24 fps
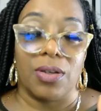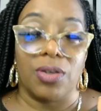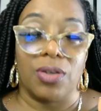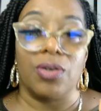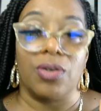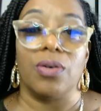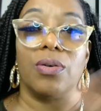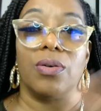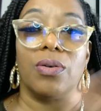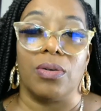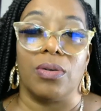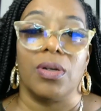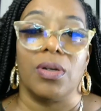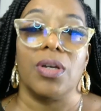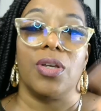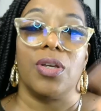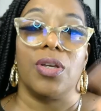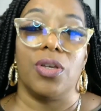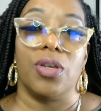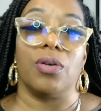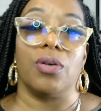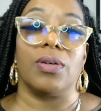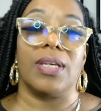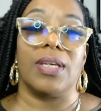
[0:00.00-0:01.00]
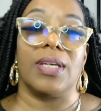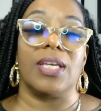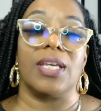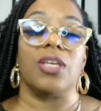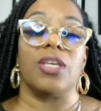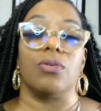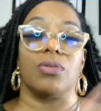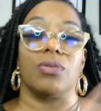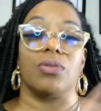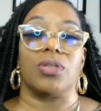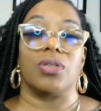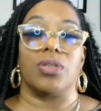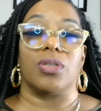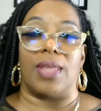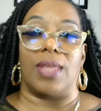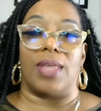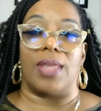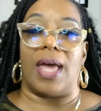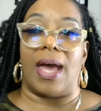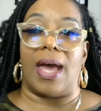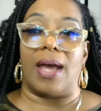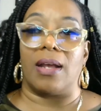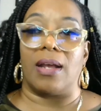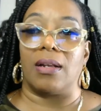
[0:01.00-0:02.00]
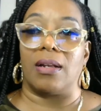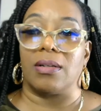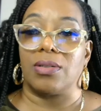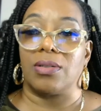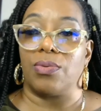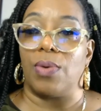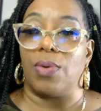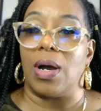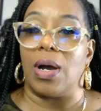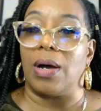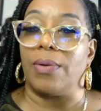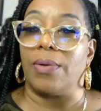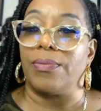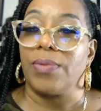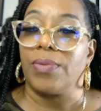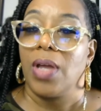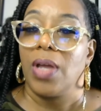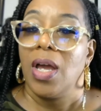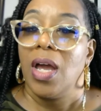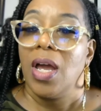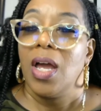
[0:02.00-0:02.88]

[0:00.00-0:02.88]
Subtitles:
You'll get used to that as well.